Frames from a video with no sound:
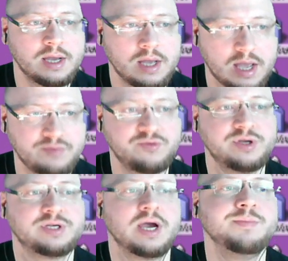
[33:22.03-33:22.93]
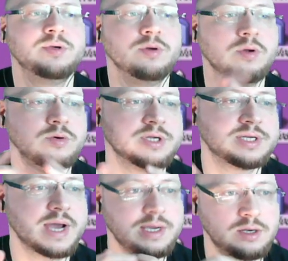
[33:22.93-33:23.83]
every time you load a
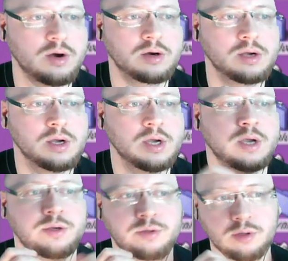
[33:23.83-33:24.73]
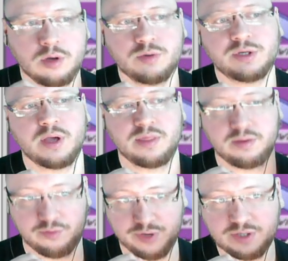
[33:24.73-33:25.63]
dialog, you load
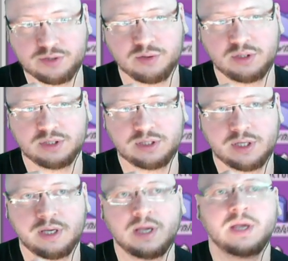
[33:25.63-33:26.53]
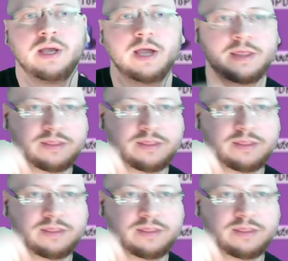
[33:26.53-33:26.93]
the resource and